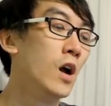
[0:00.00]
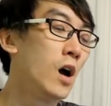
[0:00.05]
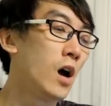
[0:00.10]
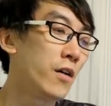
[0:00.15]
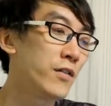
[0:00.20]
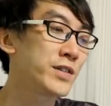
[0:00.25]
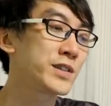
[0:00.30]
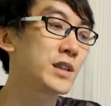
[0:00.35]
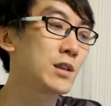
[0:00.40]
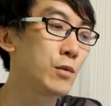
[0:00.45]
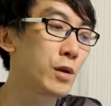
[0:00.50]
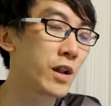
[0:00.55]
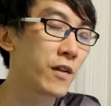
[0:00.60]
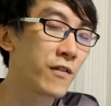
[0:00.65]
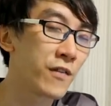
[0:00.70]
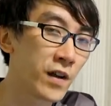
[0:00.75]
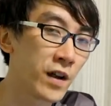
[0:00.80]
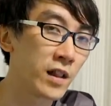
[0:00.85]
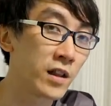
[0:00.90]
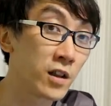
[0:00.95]
Obviously, when I
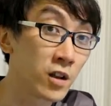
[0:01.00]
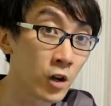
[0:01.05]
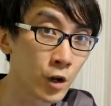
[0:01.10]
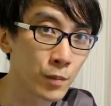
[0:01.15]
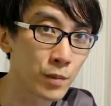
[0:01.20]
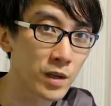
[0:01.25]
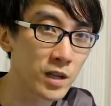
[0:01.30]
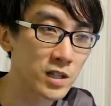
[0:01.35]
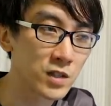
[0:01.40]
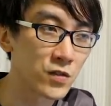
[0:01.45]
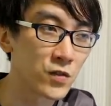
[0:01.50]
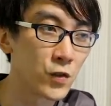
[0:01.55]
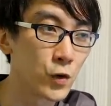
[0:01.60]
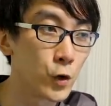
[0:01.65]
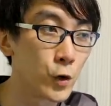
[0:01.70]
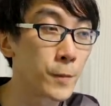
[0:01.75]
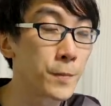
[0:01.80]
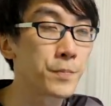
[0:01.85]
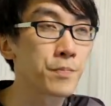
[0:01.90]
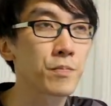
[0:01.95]
finally got a
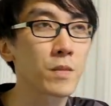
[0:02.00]
PS4,